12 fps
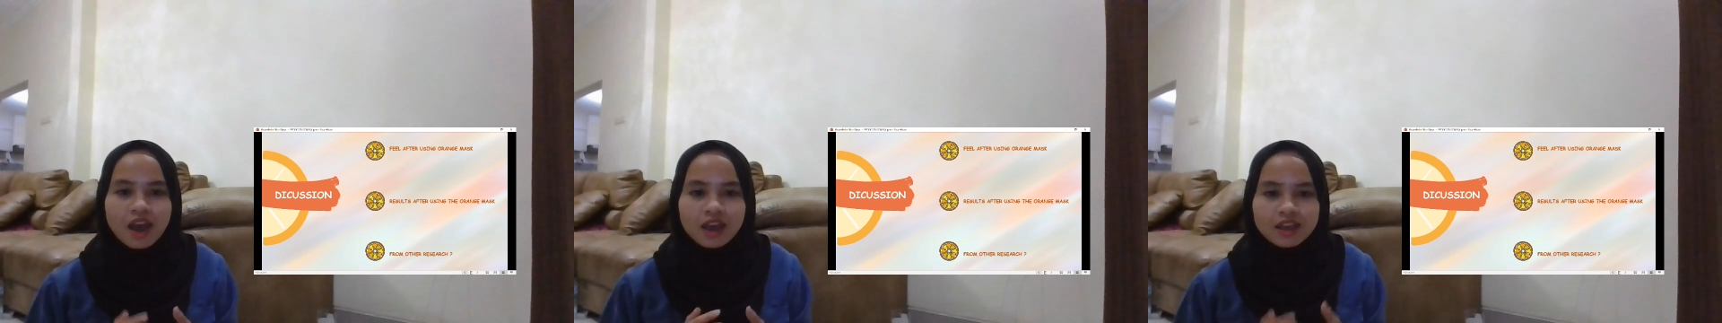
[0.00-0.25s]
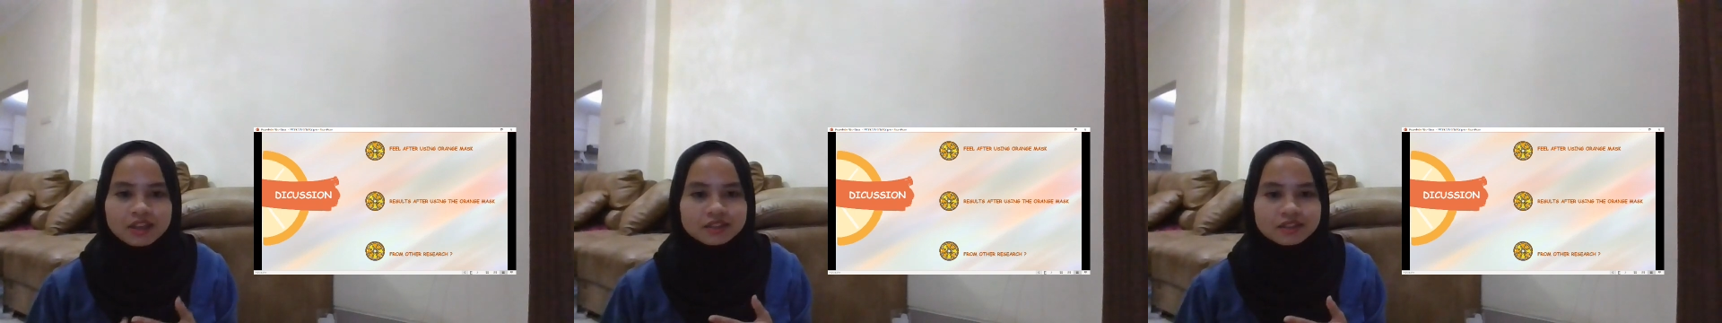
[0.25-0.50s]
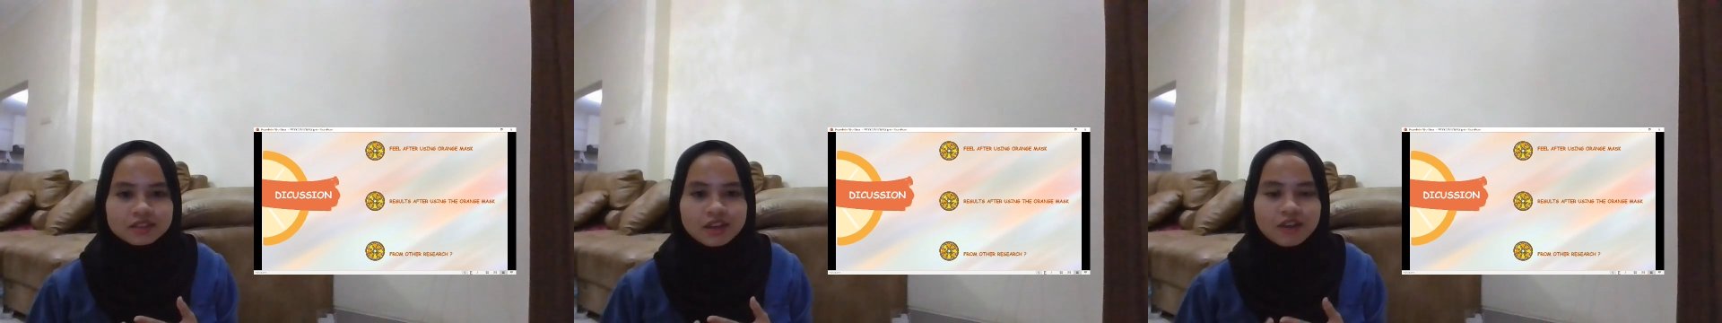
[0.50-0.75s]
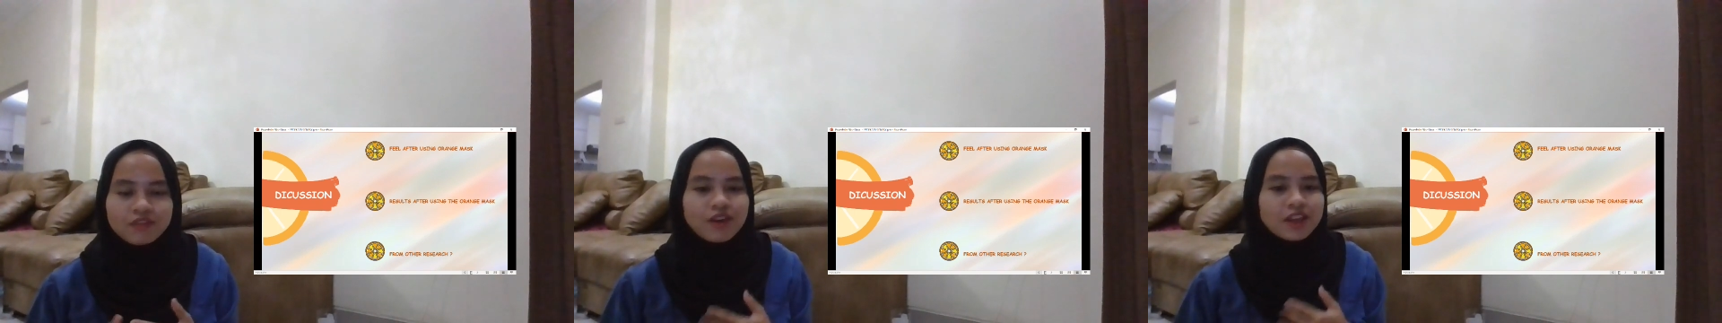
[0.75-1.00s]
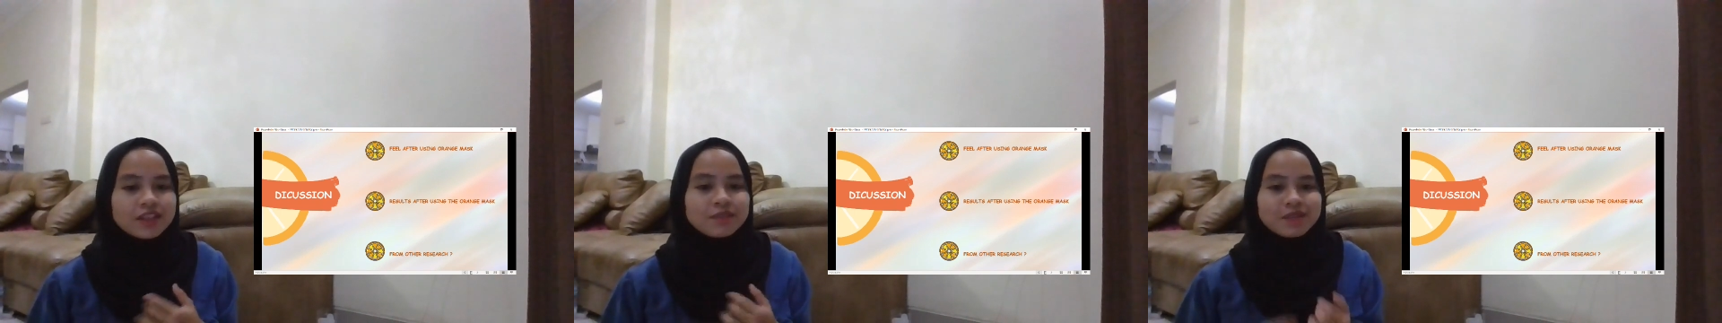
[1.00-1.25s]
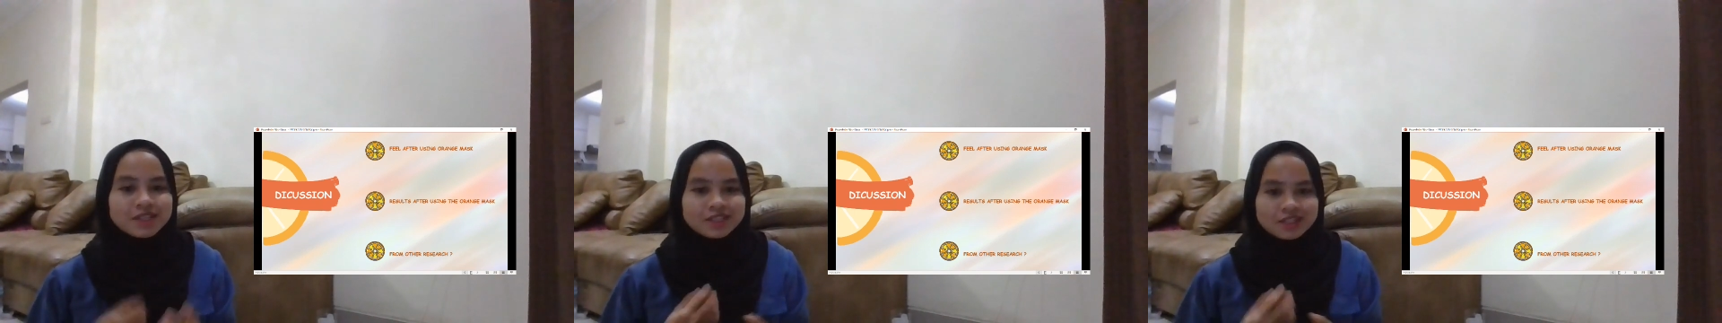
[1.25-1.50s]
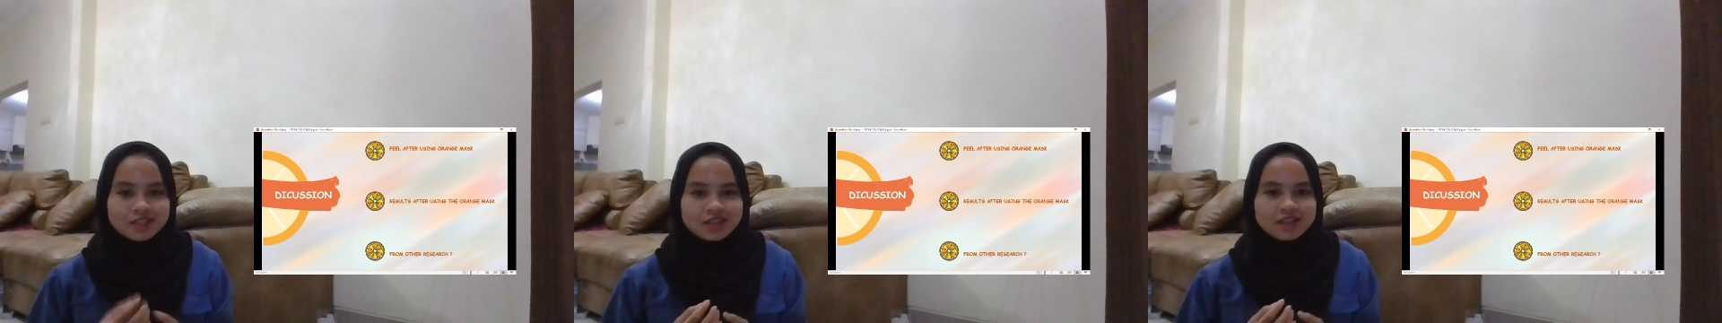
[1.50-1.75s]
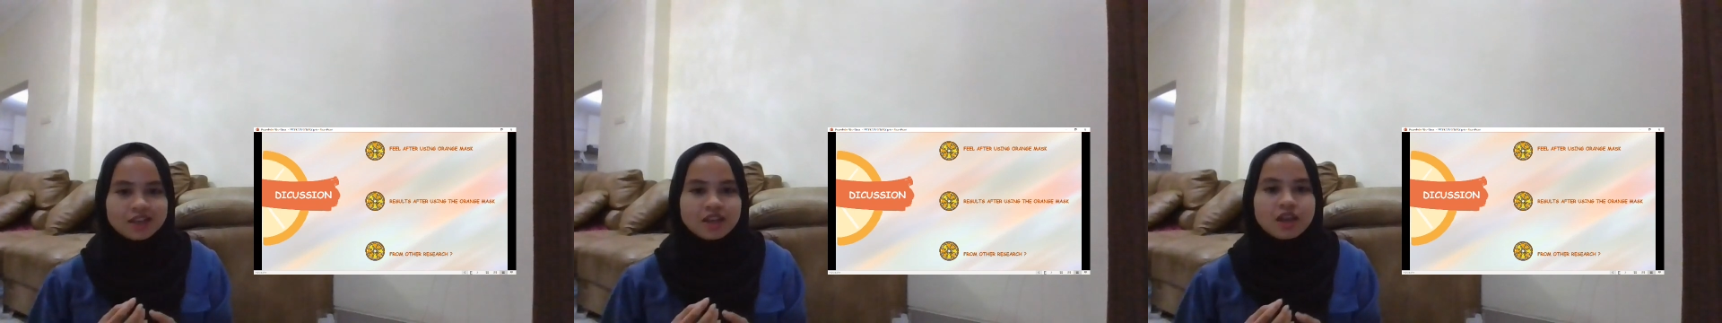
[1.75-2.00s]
highest of vitamin C.